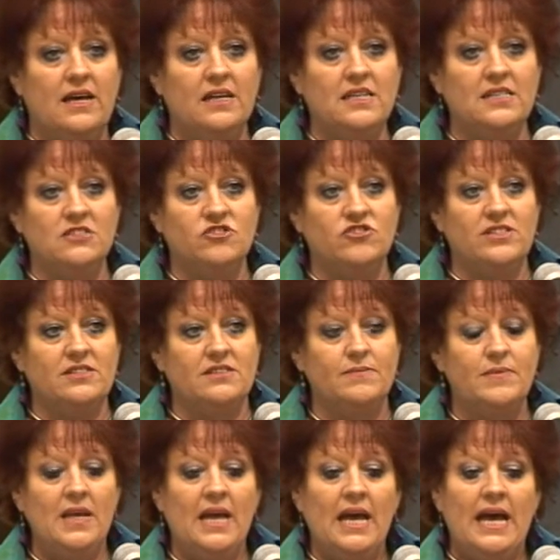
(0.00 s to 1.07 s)
countries.
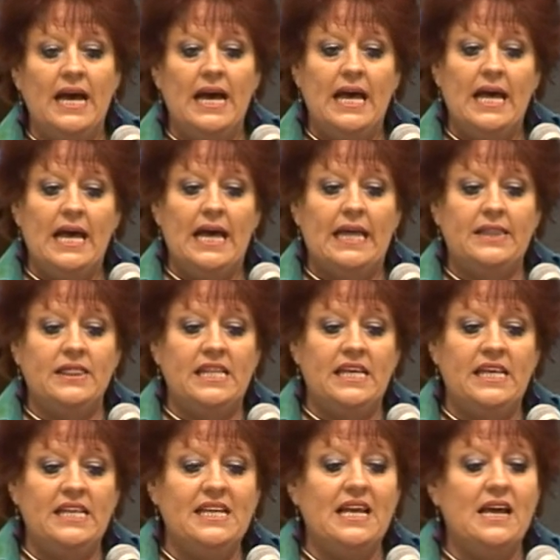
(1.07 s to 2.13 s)

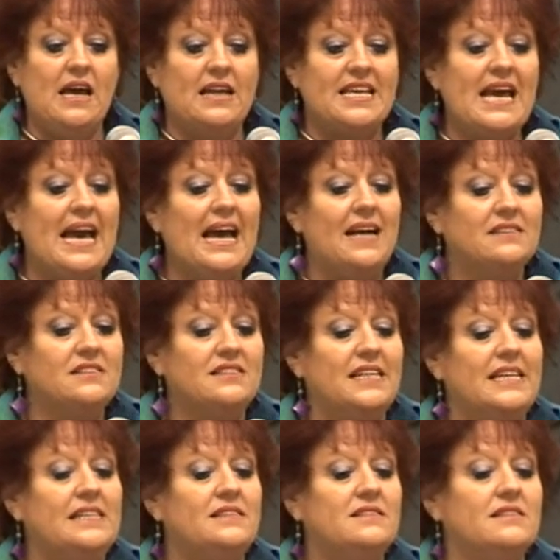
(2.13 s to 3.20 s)
The CAST
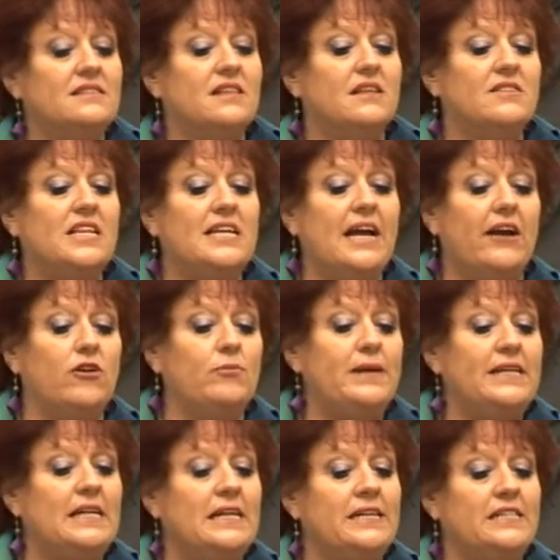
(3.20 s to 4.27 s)
is the
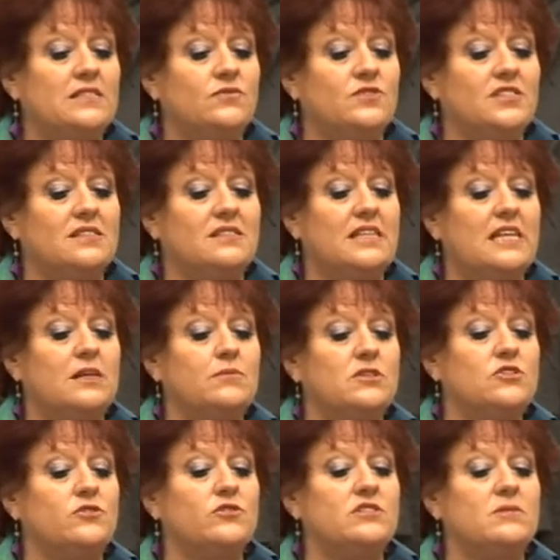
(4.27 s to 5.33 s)
Caribbean Alliance for Sustainable
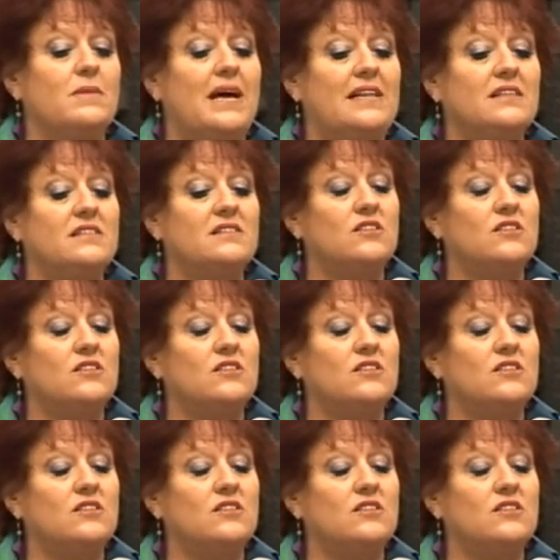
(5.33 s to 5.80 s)
Tourism, and it's